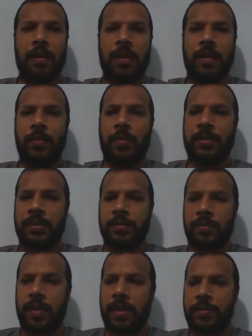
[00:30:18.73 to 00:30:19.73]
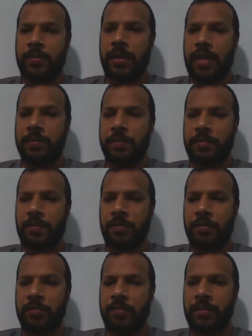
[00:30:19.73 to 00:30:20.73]
Any questions from last week, guys, before
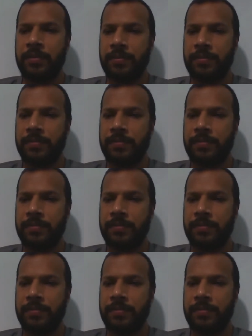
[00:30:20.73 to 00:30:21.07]
we move on?